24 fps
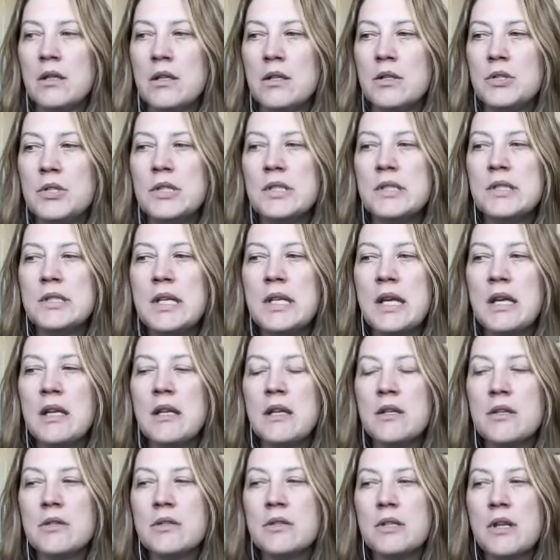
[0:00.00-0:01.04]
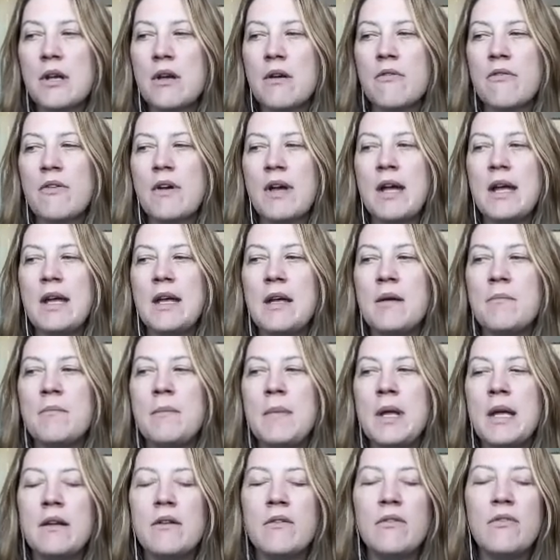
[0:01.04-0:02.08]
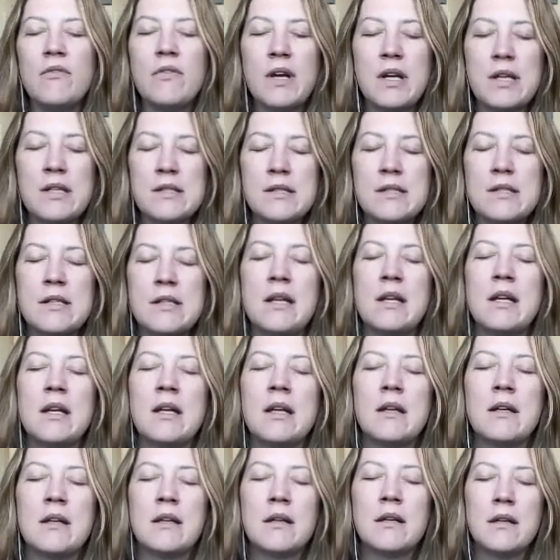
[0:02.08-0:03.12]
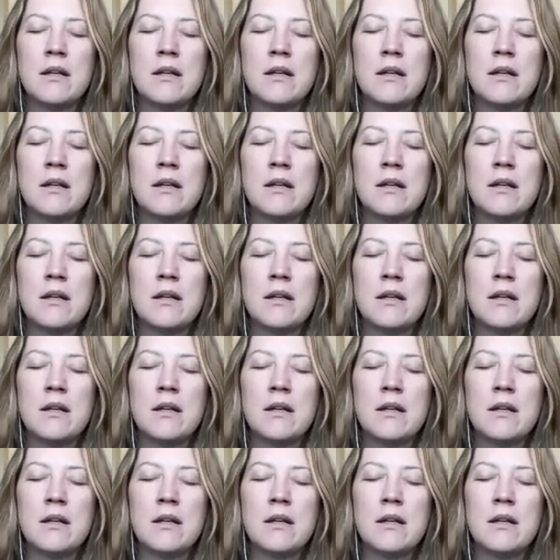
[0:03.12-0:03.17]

Just say to yourself, I am manifesting